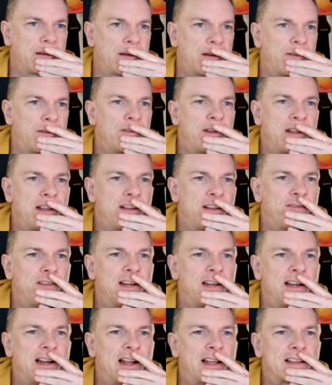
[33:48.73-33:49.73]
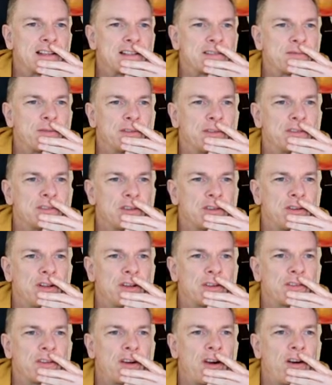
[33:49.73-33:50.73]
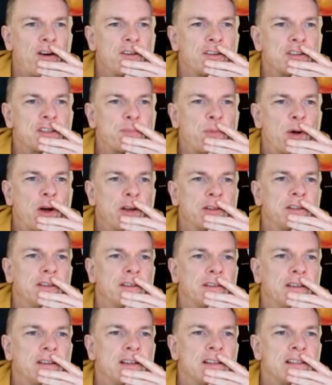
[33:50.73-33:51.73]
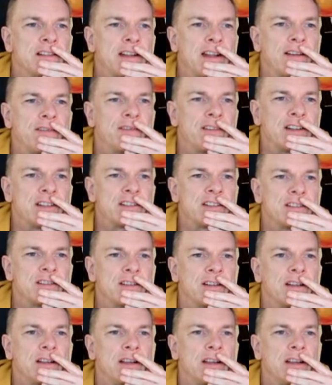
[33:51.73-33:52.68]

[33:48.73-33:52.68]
I really, really like this one. So, look, they're hard to spot is the definition.